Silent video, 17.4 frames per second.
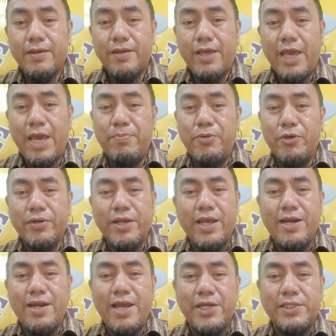Have you
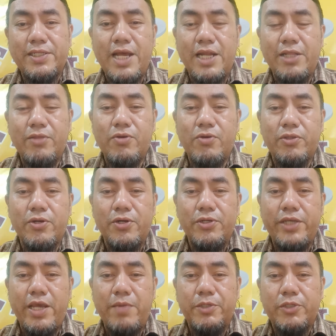realized that, Dr.
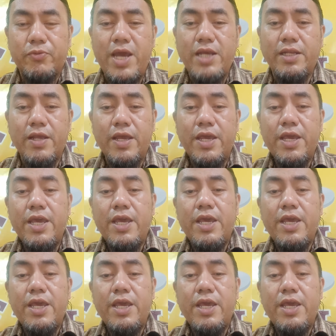James White?